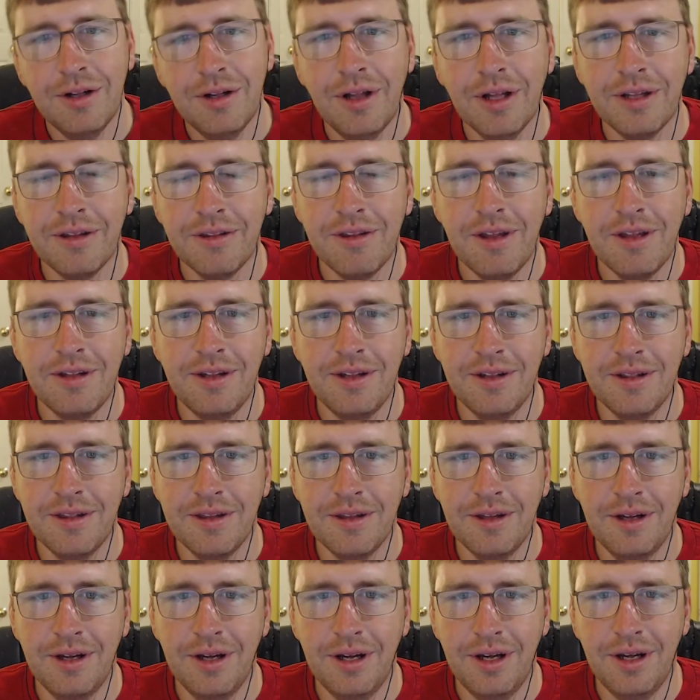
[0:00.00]
like I said,
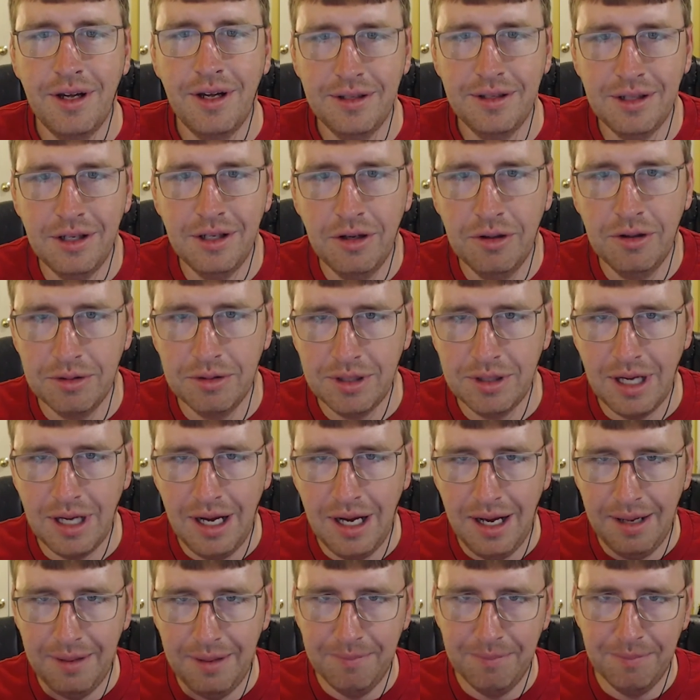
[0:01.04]
it's about
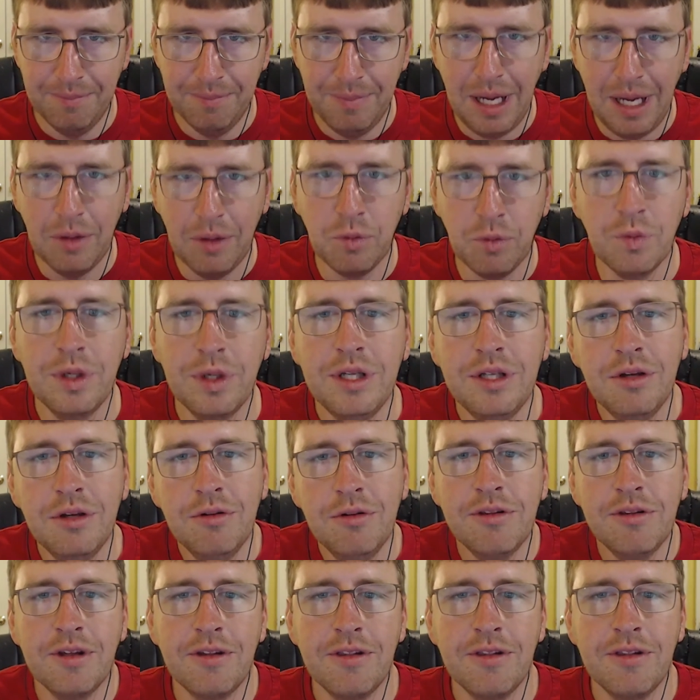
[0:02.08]

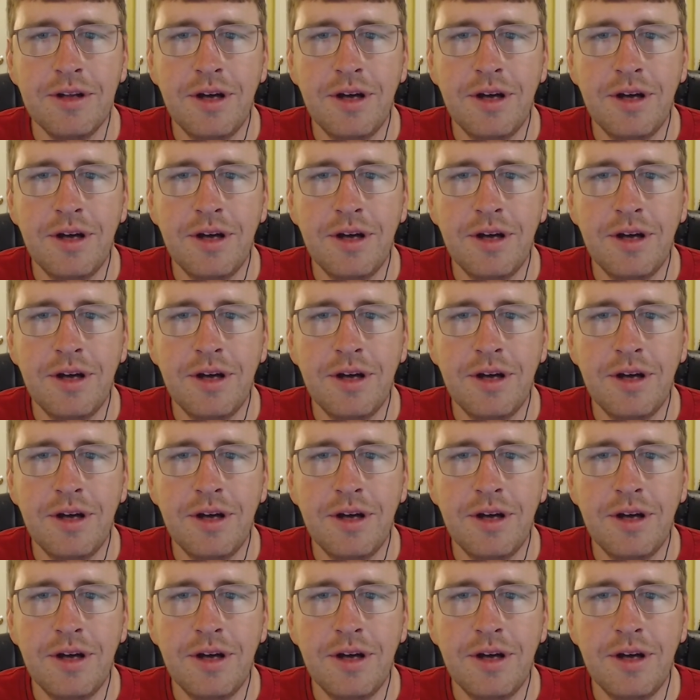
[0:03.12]
reusing